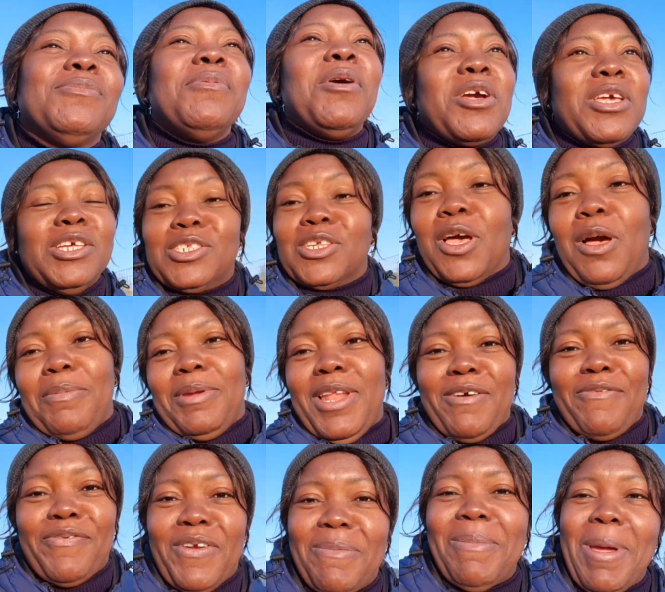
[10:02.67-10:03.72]
smoke is coming
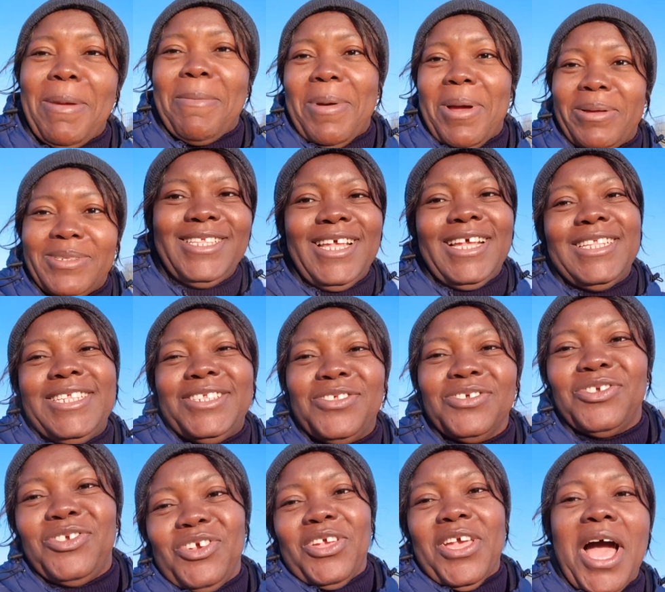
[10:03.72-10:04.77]
out from my mouth. That is
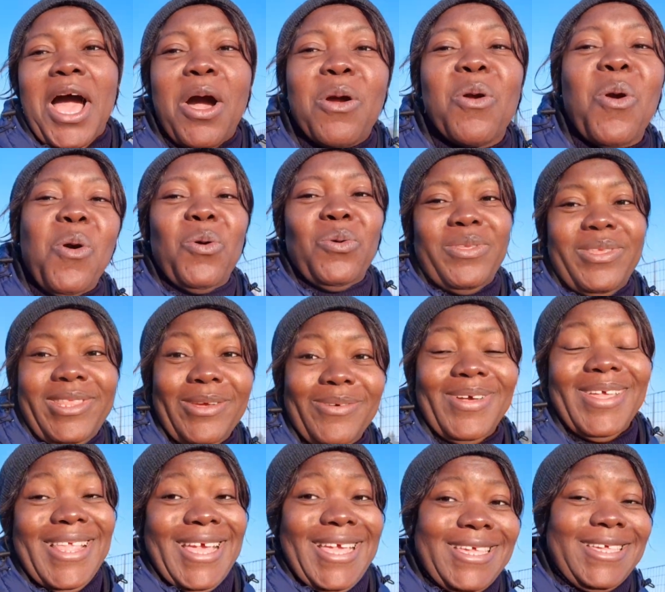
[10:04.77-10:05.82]
to show you how cold the
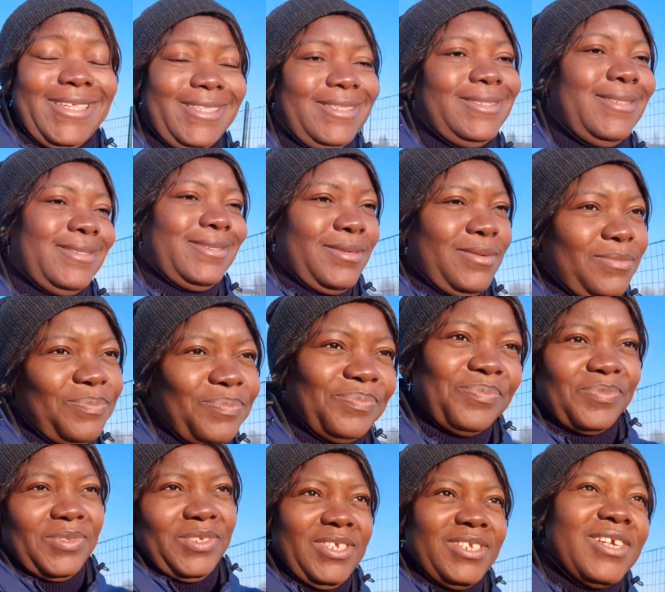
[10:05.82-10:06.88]
weather
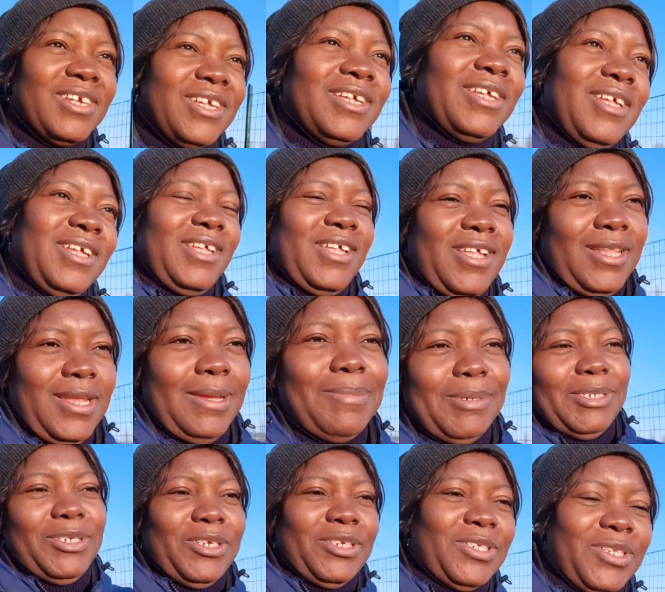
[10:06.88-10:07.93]
is. Let
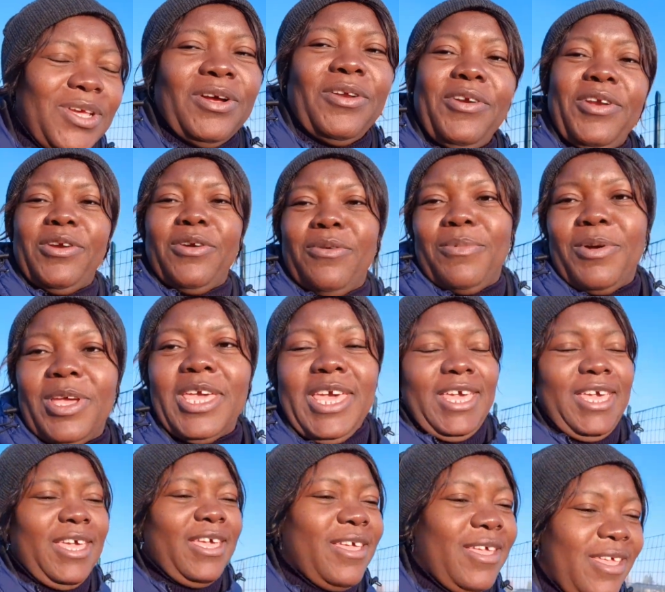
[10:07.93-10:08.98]
me just hurry home,
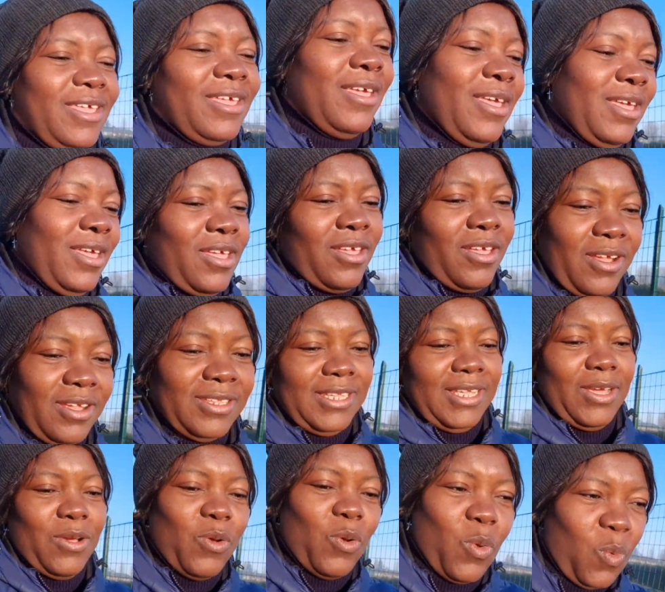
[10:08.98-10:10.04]
okay? Does
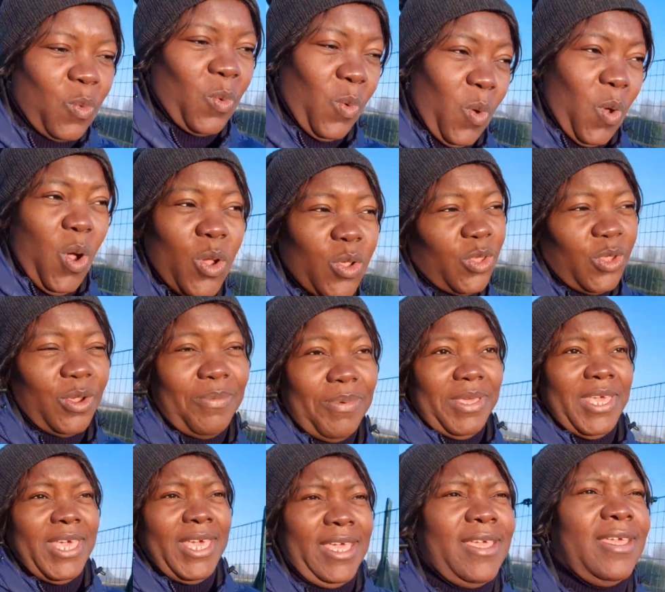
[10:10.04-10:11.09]
it cold not
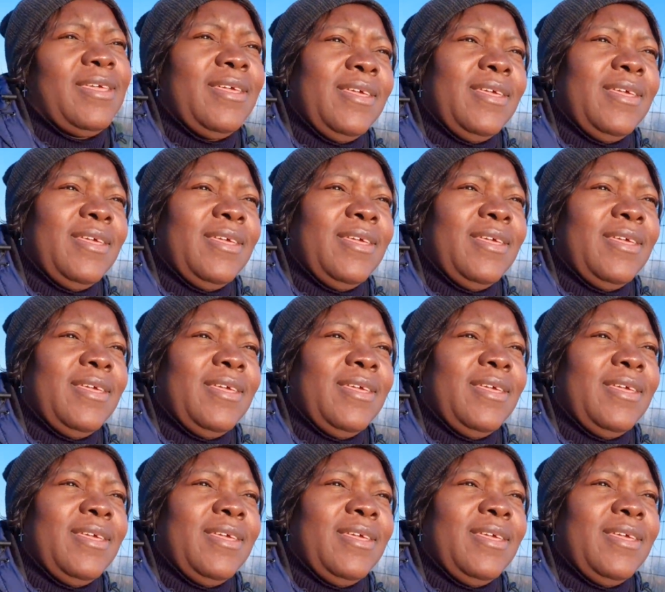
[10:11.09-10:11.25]
be here?